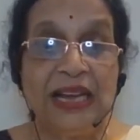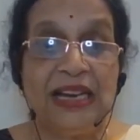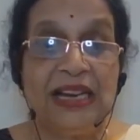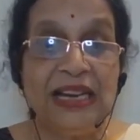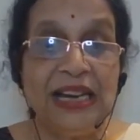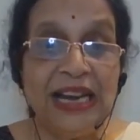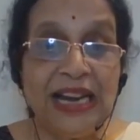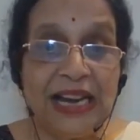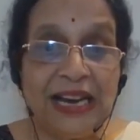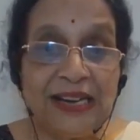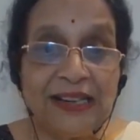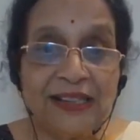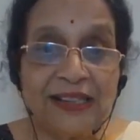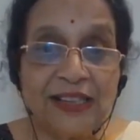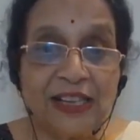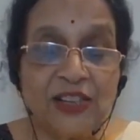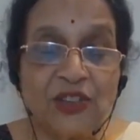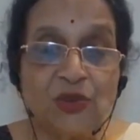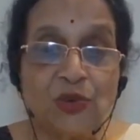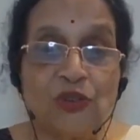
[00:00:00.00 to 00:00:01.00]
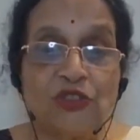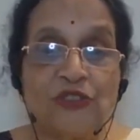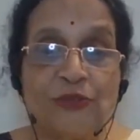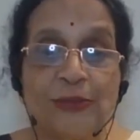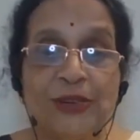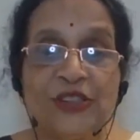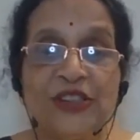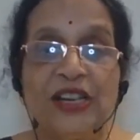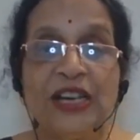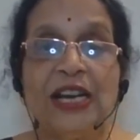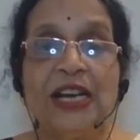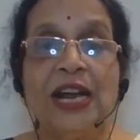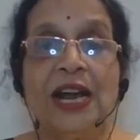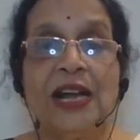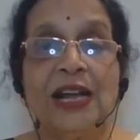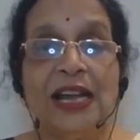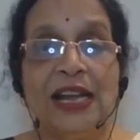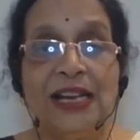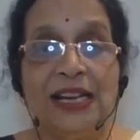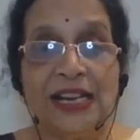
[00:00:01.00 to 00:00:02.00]
leads the Sukshma
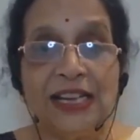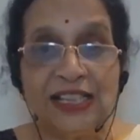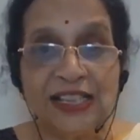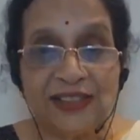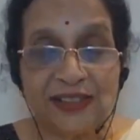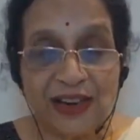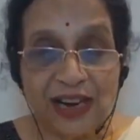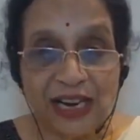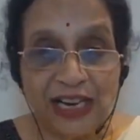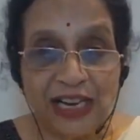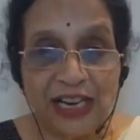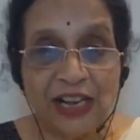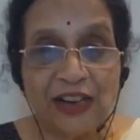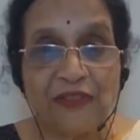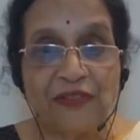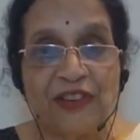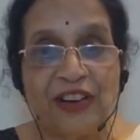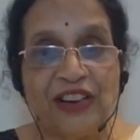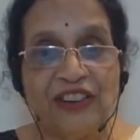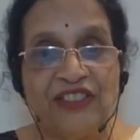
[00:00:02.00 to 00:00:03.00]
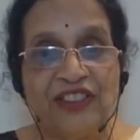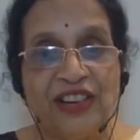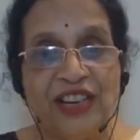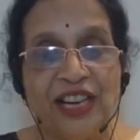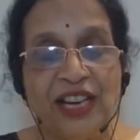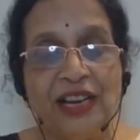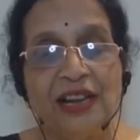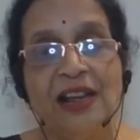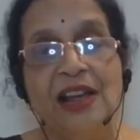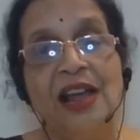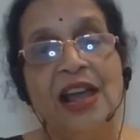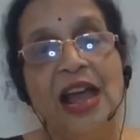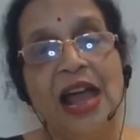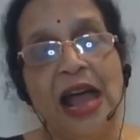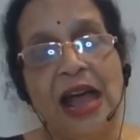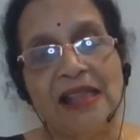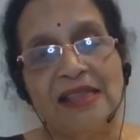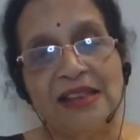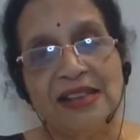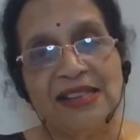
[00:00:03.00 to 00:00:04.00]
Sharira in its regular functioning.
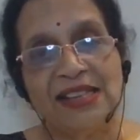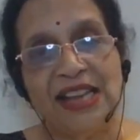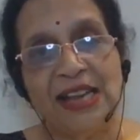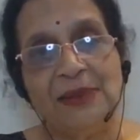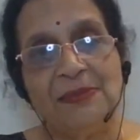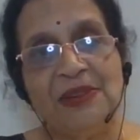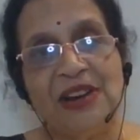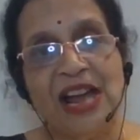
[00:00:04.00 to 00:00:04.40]
At the same